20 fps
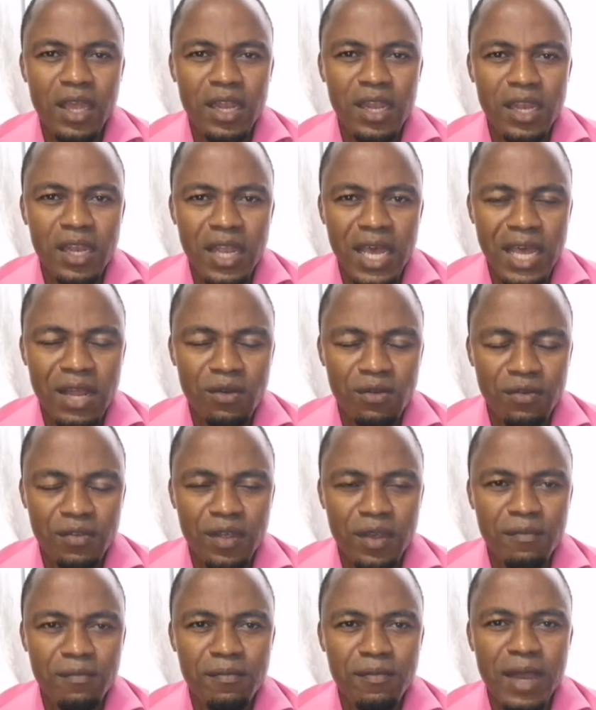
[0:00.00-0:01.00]
None of
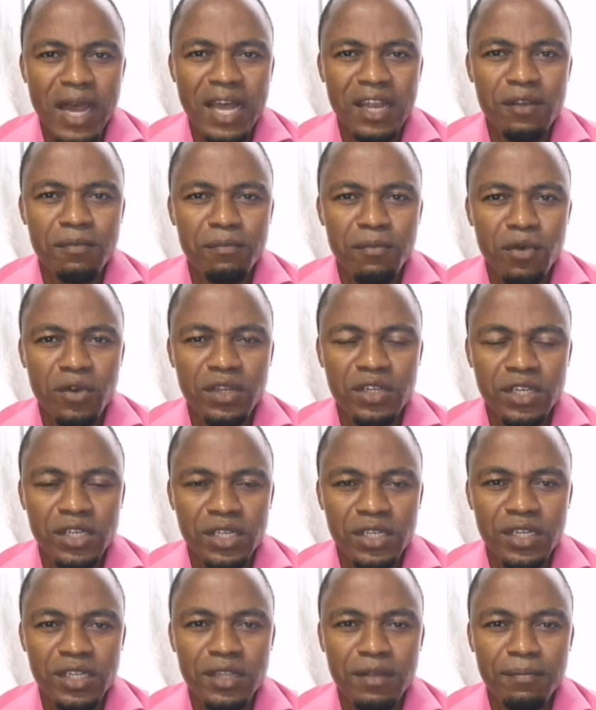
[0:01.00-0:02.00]
them
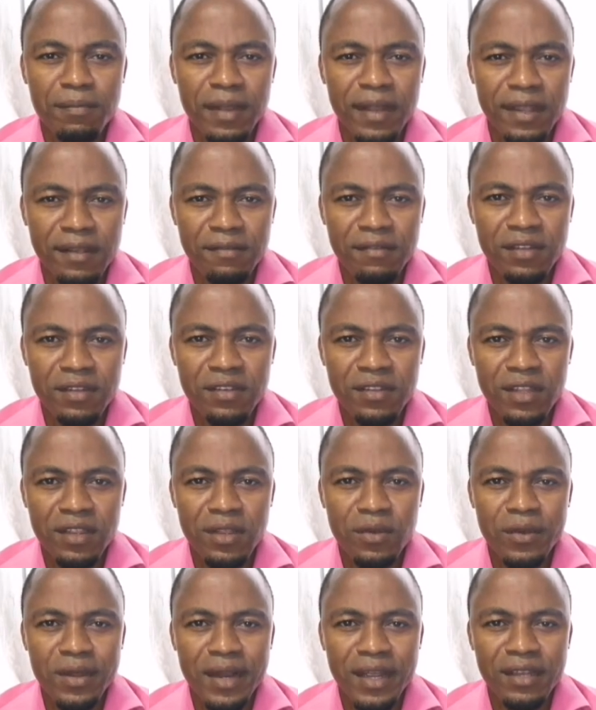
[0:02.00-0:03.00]
admonished the believers that
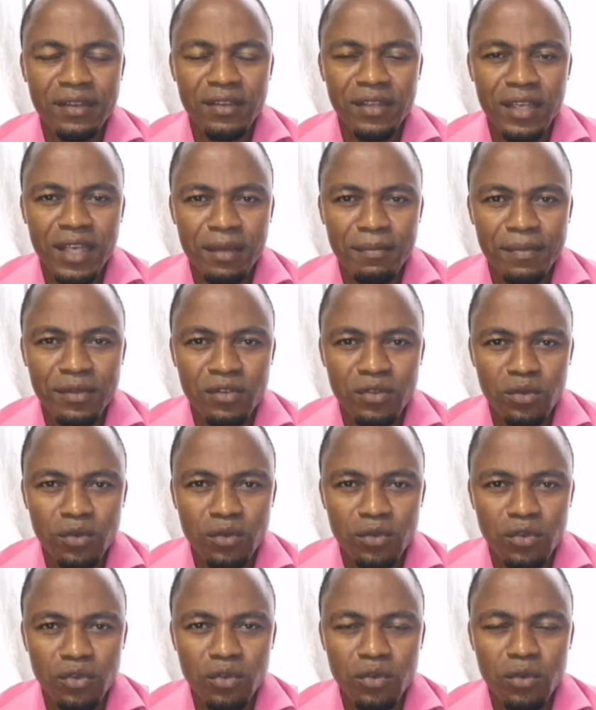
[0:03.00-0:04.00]
they were writing
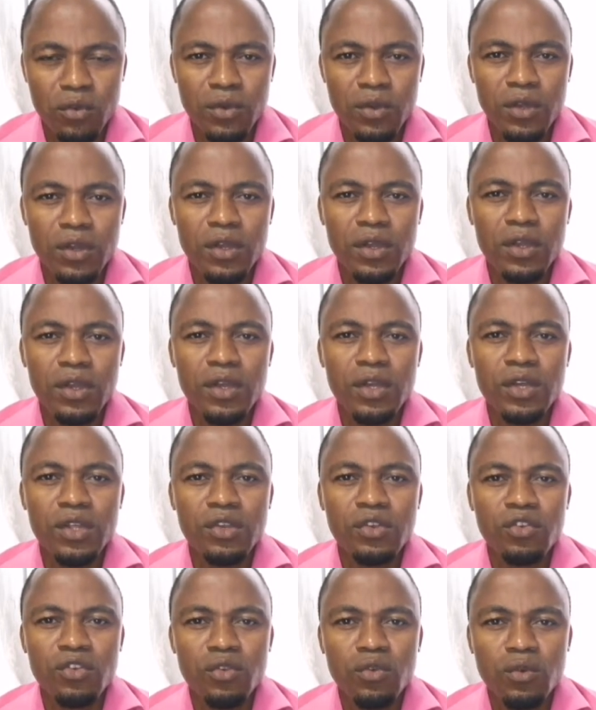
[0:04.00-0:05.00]
epistles
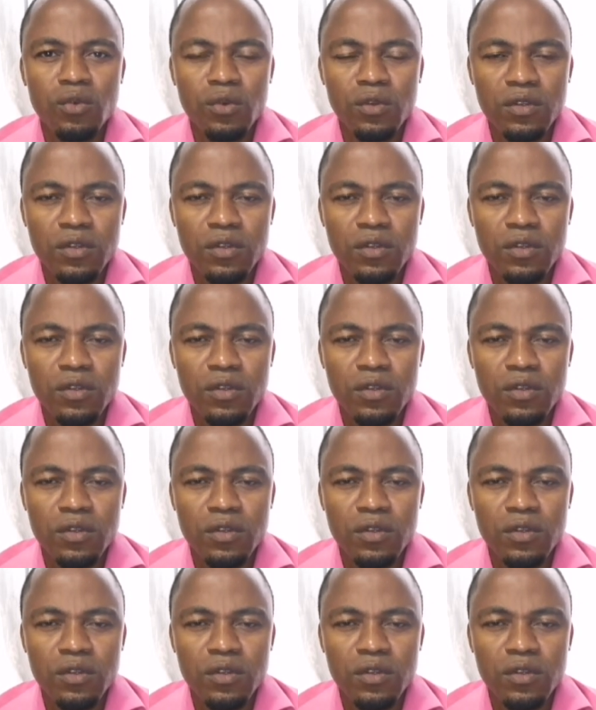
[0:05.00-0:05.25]
to